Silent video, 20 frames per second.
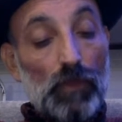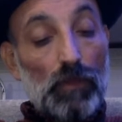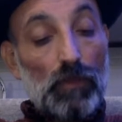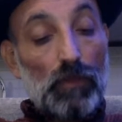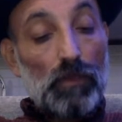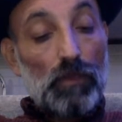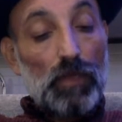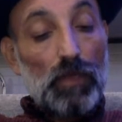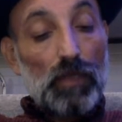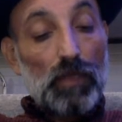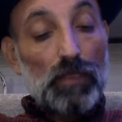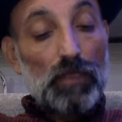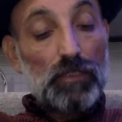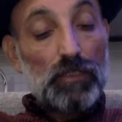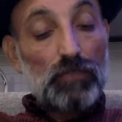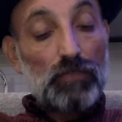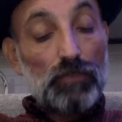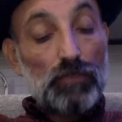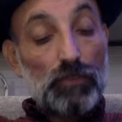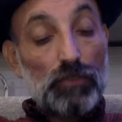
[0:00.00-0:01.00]
Yeah, that's a
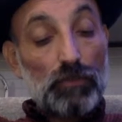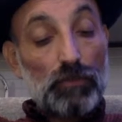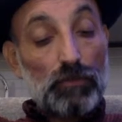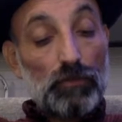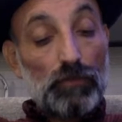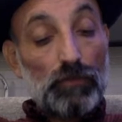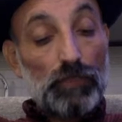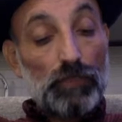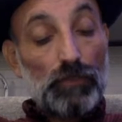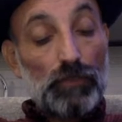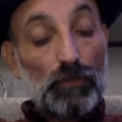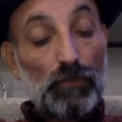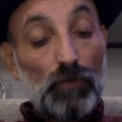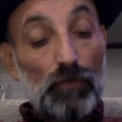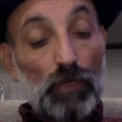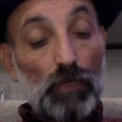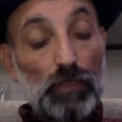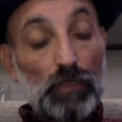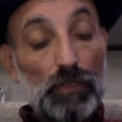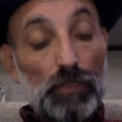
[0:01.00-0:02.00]
good show to actually
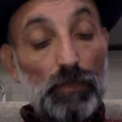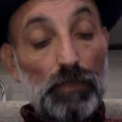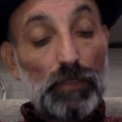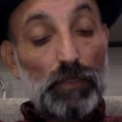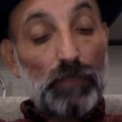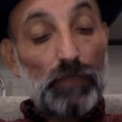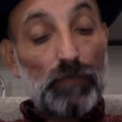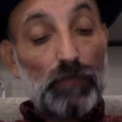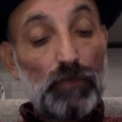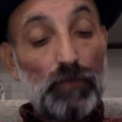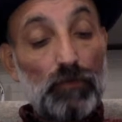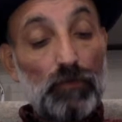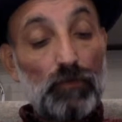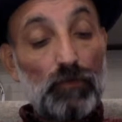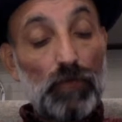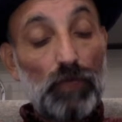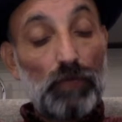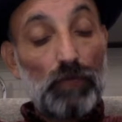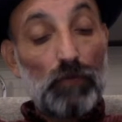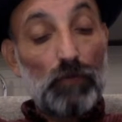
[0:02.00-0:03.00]
watch. I mean, if
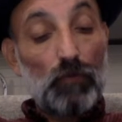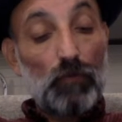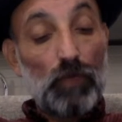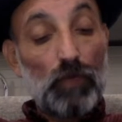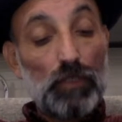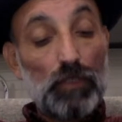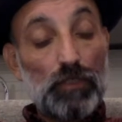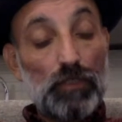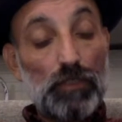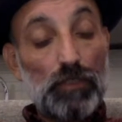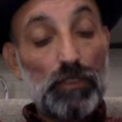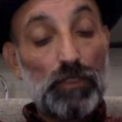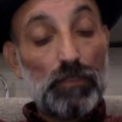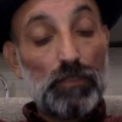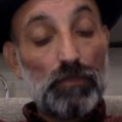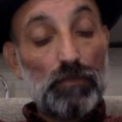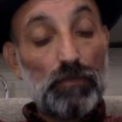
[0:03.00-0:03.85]
you haven't watched it,